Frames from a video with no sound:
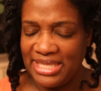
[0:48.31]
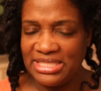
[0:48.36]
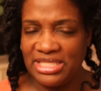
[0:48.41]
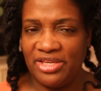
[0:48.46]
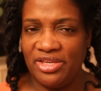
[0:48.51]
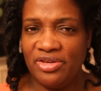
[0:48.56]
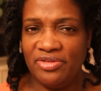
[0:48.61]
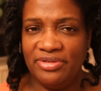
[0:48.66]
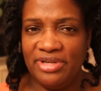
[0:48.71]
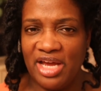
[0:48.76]
I
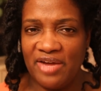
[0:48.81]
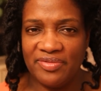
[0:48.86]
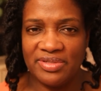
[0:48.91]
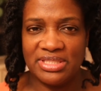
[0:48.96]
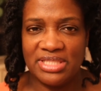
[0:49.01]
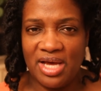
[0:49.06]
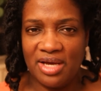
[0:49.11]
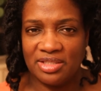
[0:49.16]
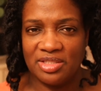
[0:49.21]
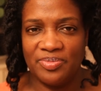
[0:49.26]
said, you never
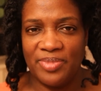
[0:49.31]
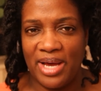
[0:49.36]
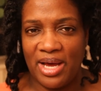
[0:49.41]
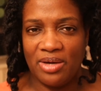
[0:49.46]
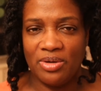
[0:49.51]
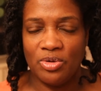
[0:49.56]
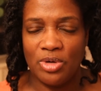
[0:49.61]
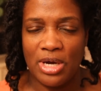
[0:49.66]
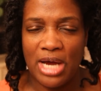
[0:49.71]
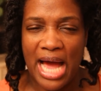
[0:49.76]
talked
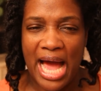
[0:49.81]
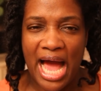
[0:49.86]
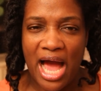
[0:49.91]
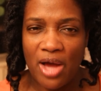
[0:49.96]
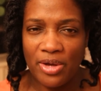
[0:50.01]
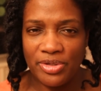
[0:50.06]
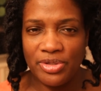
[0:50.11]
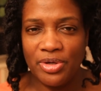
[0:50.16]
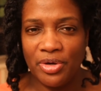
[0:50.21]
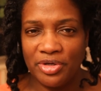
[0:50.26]
about
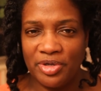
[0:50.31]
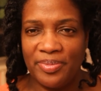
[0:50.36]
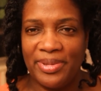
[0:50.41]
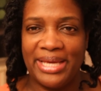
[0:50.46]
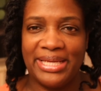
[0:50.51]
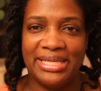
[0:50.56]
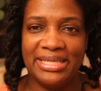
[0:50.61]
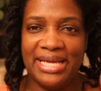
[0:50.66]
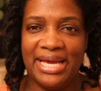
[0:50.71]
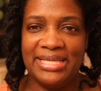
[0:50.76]
how you go to
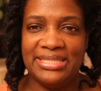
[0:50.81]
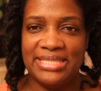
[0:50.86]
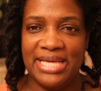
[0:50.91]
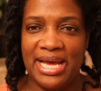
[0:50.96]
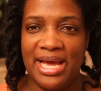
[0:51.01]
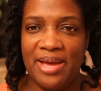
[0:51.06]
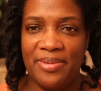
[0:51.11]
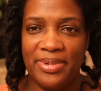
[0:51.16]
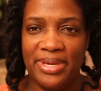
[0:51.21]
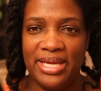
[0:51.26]
bed at
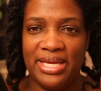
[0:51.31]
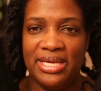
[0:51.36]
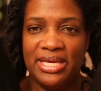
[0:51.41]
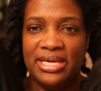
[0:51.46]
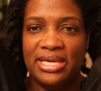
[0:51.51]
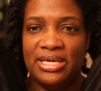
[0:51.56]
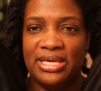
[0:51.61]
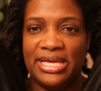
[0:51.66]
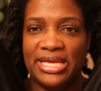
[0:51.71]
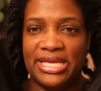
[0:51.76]
nighttime
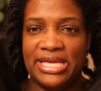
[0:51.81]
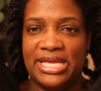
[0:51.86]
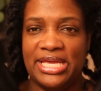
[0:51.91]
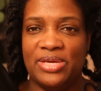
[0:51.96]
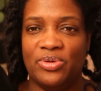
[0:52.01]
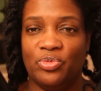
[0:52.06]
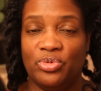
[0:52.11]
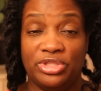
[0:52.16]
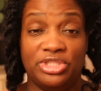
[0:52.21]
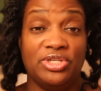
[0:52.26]

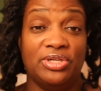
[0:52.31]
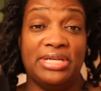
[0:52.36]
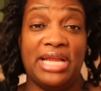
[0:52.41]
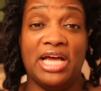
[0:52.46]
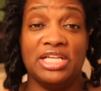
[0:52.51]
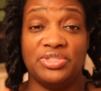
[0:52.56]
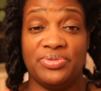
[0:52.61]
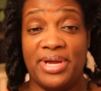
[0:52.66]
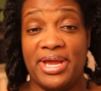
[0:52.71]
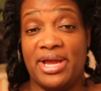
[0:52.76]
with your
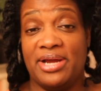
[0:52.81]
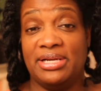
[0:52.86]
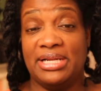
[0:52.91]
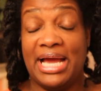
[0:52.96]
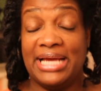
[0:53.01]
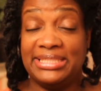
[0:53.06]
natural hair.